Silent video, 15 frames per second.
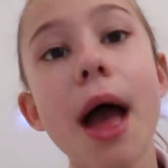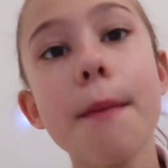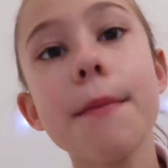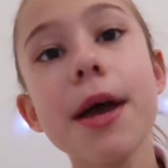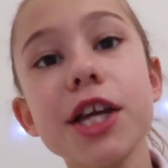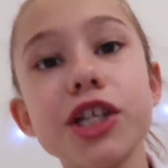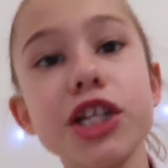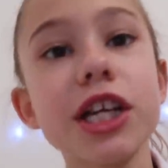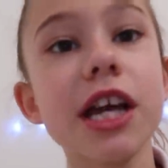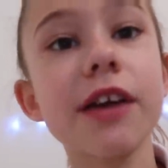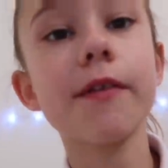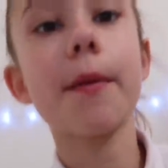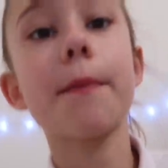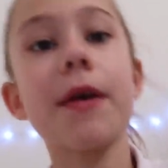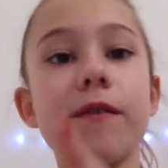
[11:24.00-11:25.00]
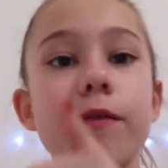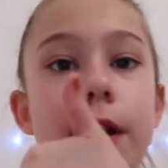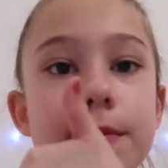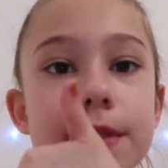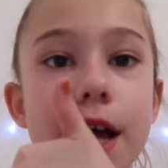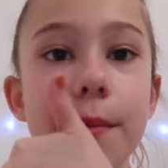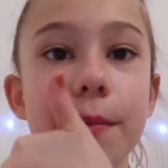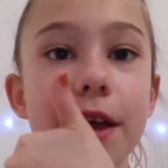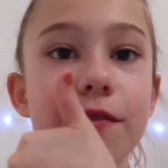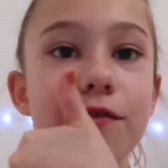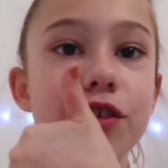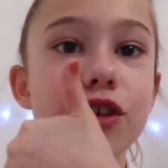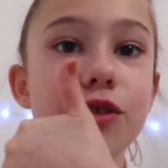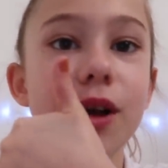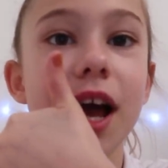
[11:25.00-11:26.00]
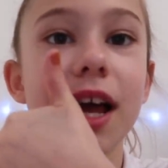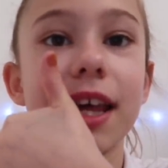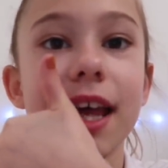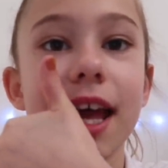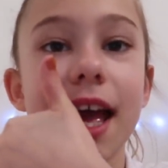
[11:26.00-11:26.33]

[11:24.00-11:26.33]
Make sure you give it a big thumbs up if you like